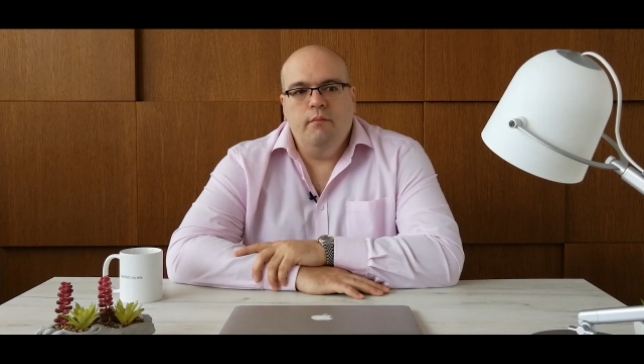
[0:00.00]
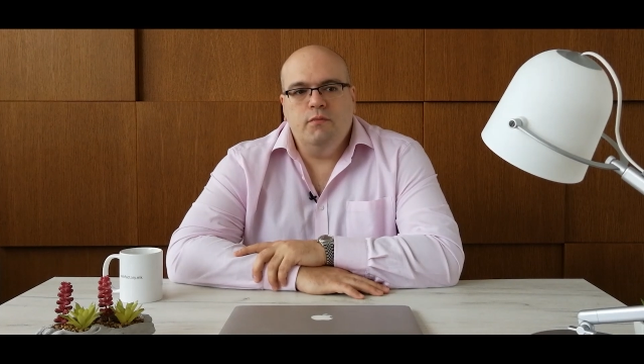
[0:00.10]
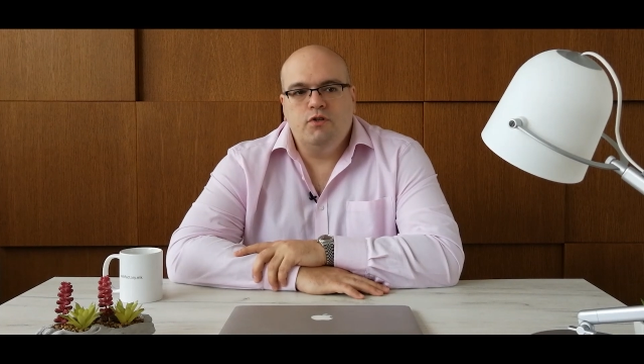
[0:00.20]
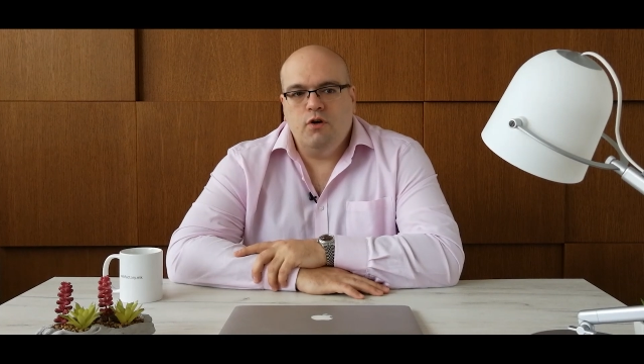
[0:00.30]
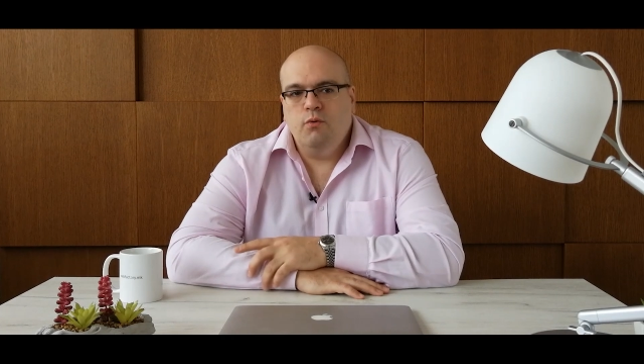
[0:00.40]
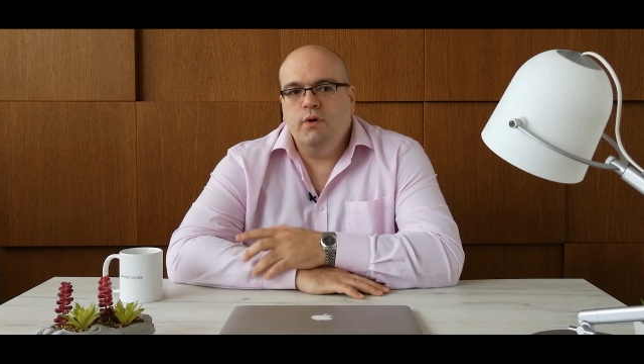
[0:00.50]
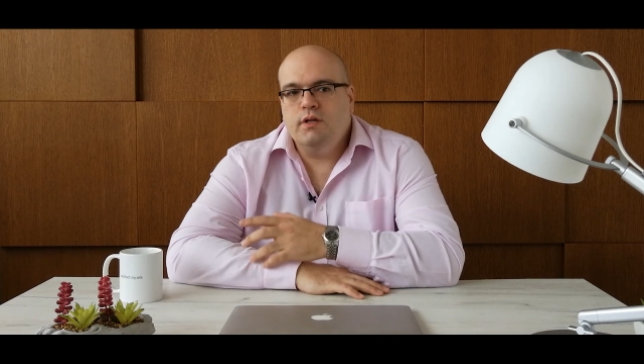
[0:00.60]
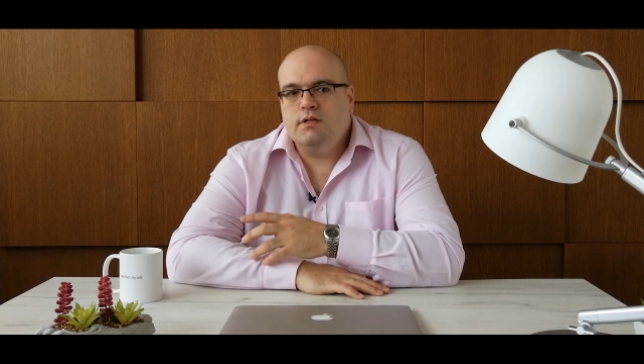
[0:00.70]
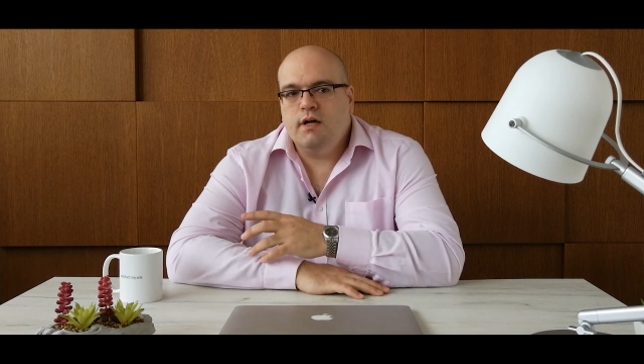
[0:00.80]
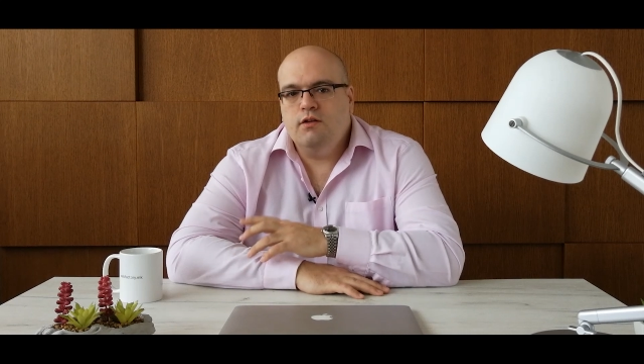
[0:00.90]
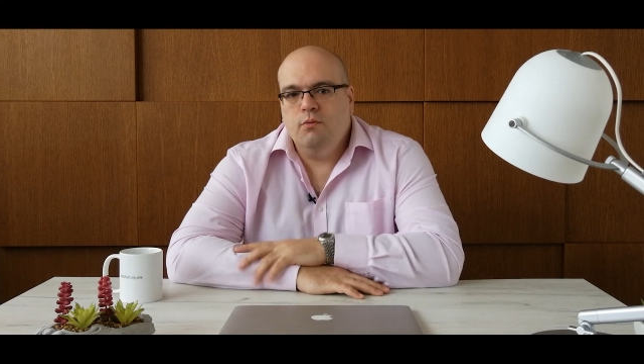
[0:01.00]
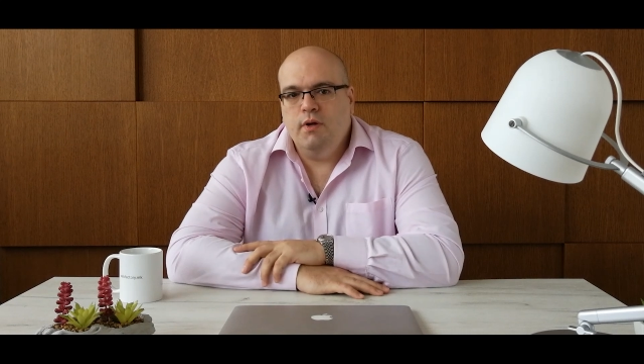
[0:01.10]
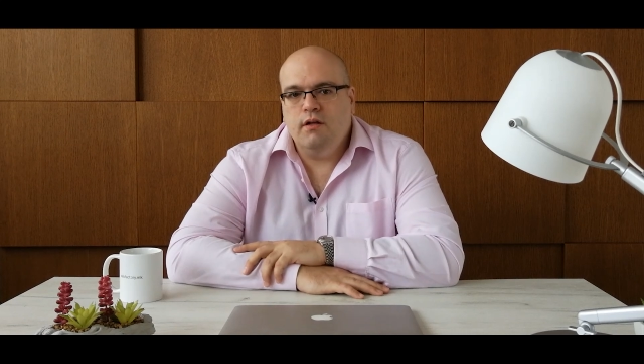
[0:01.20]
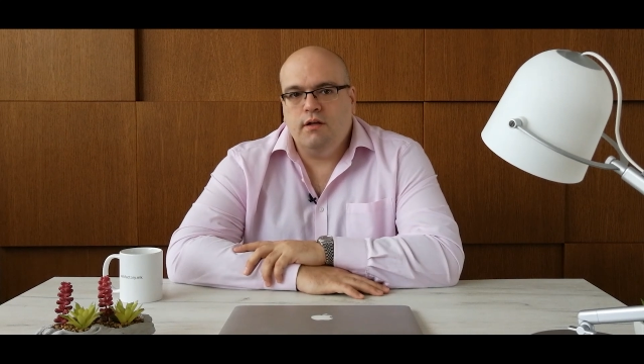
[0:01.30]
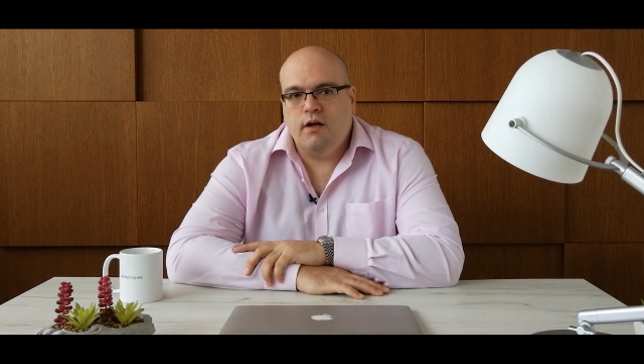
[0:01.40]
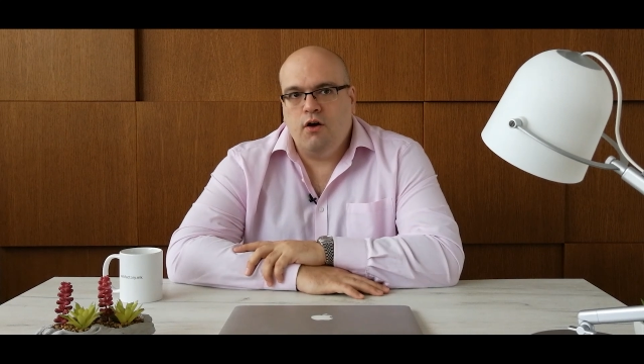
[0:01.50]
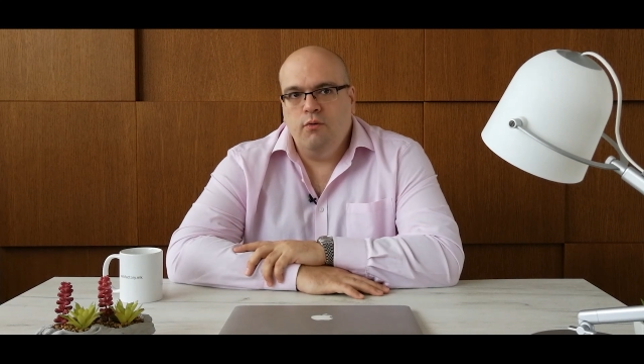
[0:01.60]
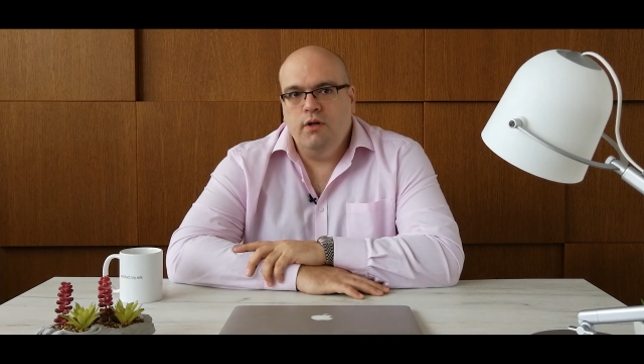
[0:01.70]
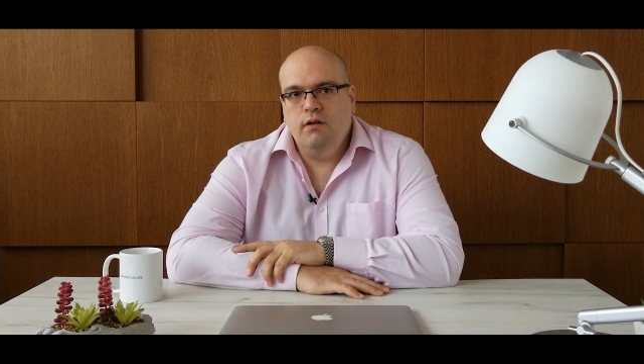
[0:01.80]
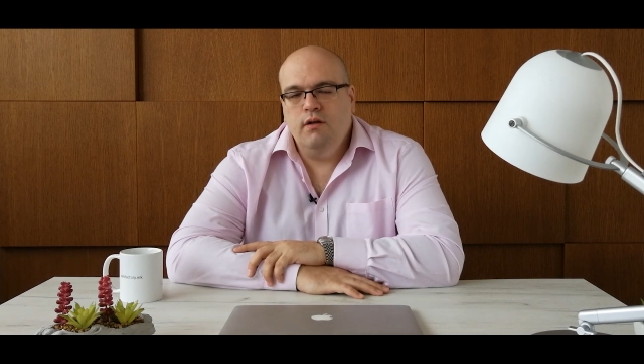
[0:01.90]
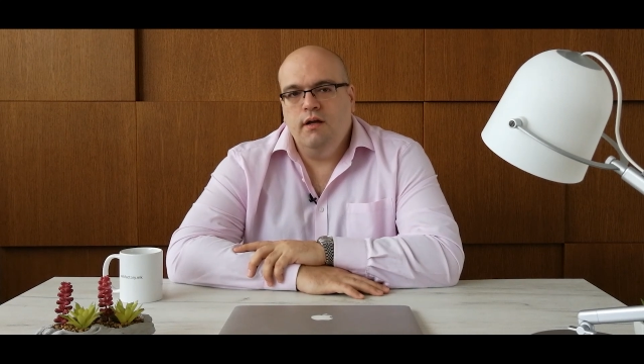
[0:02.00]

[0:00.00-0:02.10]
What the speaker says: So we decided to build Akoni.